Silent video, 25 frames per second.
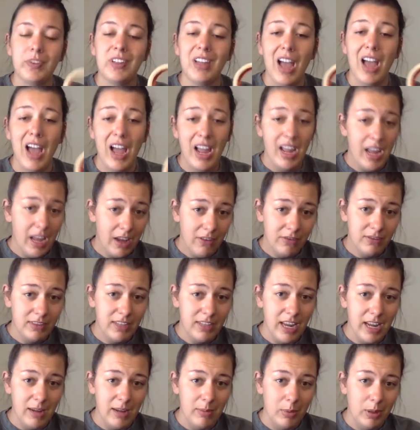I have
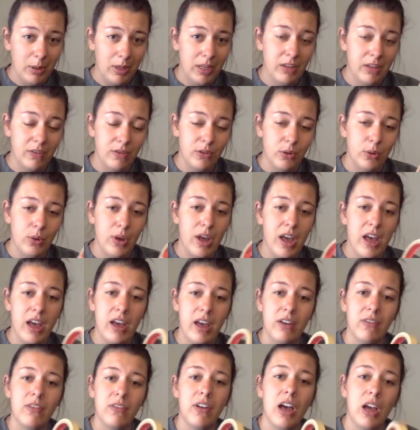tape. If you
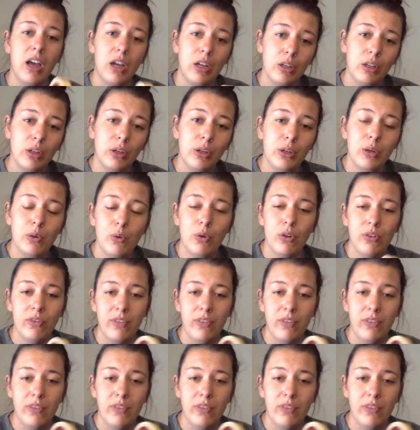have hot glue or